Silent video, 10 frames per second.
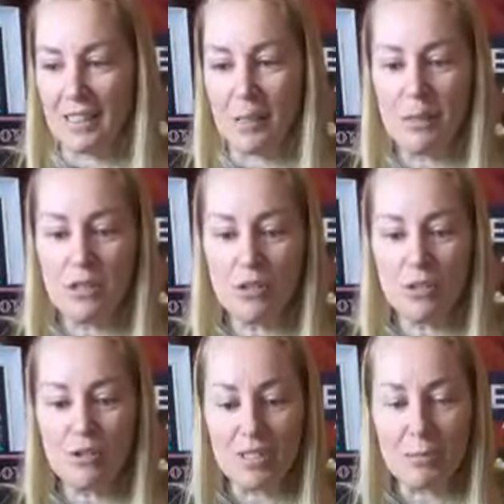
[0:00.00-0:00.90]
Let me show
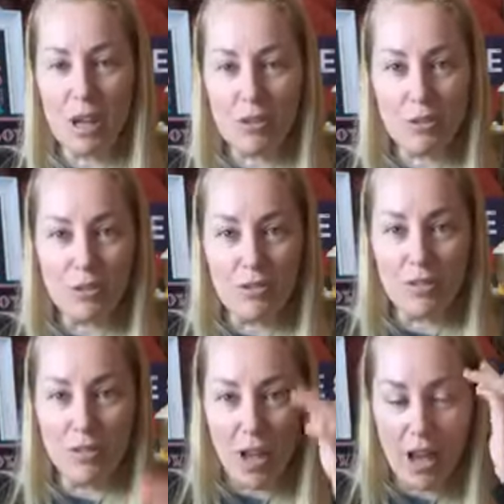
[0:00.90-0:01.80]
you some
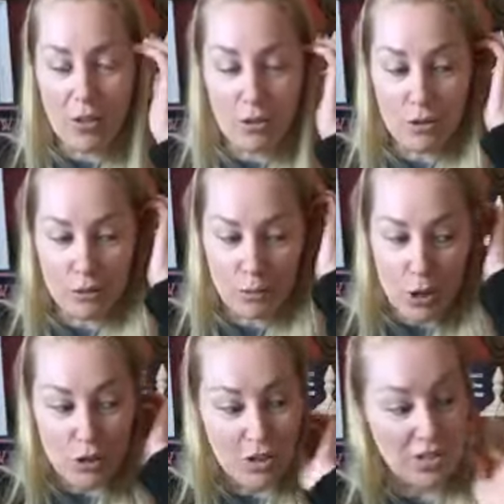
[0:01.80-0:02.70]
other
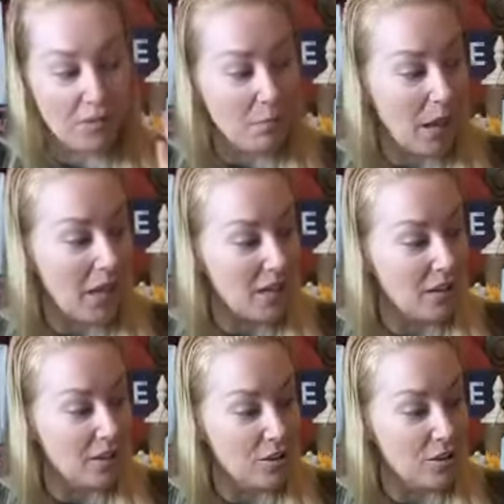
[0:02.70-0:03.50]
projects I've made